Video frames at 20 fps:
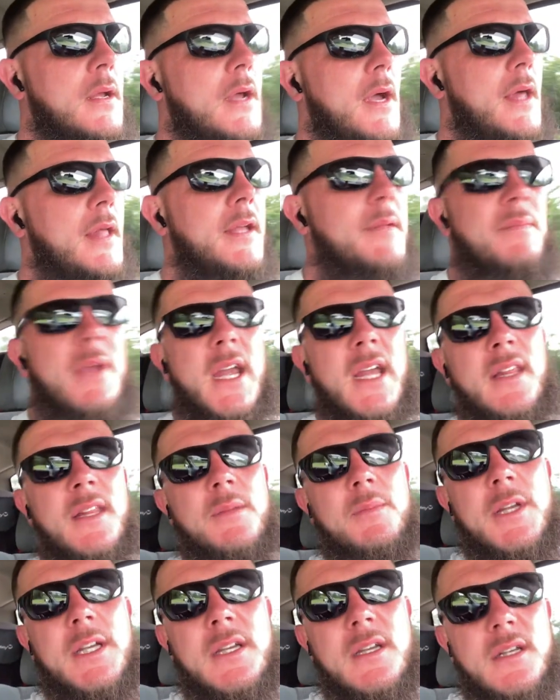I think mainly
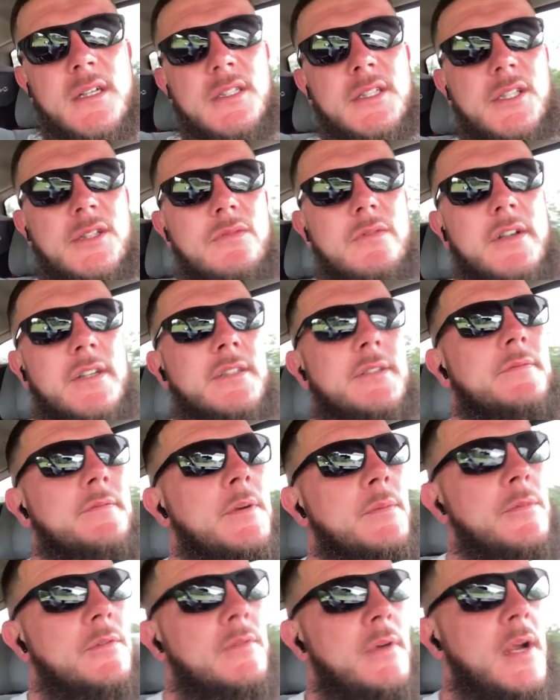because she wasn't
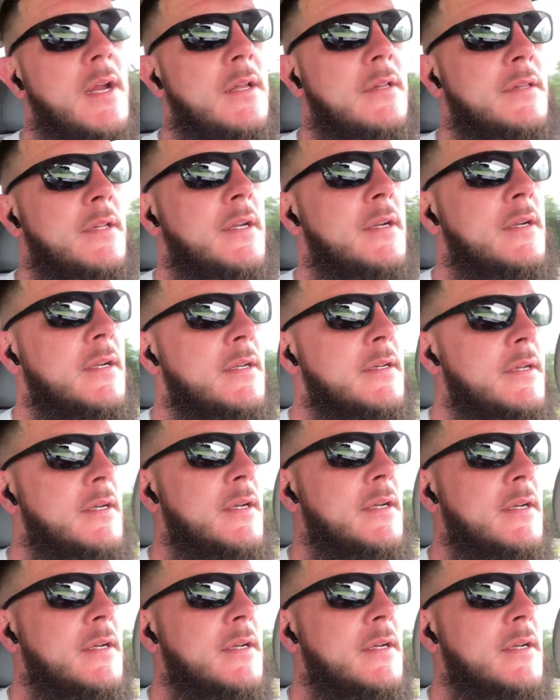from around there, and